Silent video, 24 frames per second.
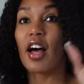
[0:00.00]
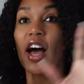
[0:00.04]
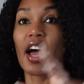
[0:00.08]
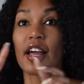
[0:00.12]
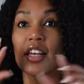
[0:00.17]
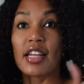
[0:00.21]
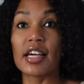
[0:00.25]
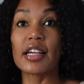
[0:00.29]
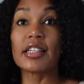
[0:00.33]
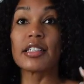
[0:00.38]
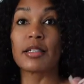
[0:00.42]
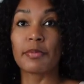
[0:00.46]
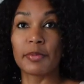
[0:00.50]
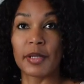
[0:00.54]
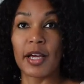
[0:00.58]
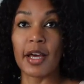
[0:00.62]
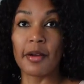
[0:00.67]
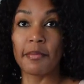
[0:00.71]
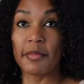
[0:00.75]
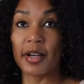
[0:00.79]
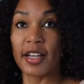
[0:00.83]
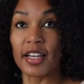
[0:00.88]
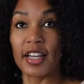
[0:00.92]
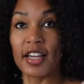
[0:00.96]
I like to
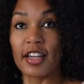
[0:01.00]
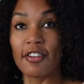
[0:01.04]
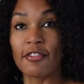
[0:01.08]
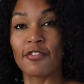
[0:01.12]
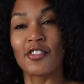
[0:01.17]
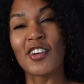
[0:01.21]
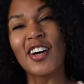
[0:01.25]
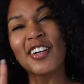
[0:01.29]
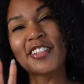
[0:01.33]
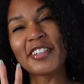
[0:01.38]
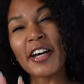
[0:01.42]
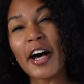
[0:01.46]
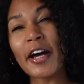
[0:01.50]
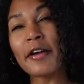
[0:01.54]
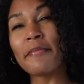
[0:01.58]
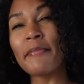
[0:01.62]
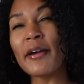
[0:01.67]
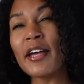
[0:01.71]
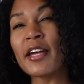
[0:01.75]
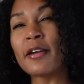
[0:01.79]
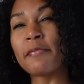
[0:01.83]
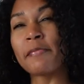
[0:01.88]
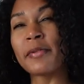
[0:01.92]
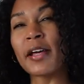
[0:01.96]
plan my life. Not type
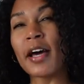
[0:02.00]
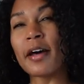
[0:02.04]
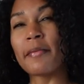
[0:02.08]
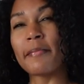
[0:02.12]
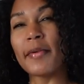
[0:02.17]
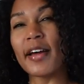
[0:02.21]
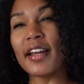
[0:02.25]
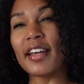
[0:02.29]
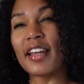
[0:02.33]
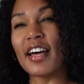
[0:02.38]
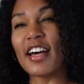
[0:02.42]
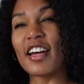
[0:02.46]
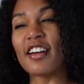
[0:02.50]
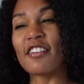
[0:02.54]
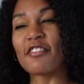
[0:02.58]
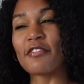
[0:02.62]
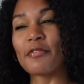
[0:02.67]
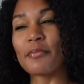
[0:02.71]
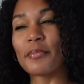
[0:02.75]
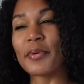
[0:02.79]
A plan my life,